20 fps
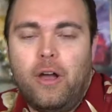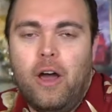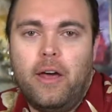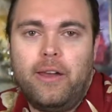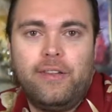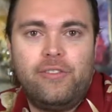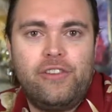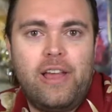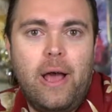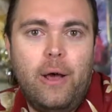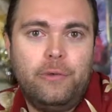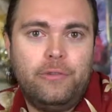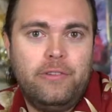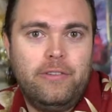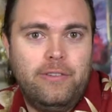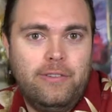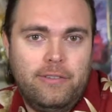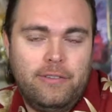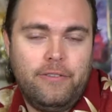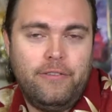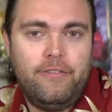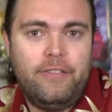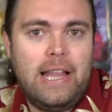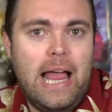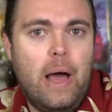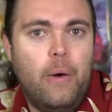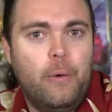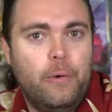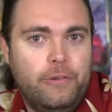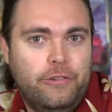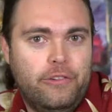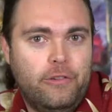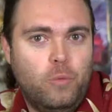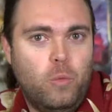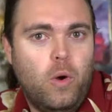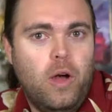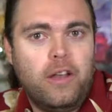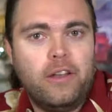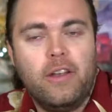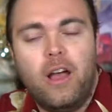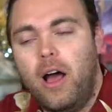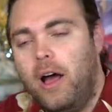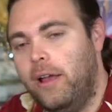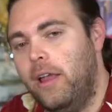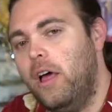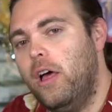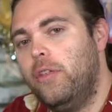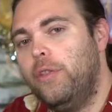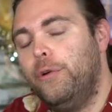cottage houses and some flowers and whatnot.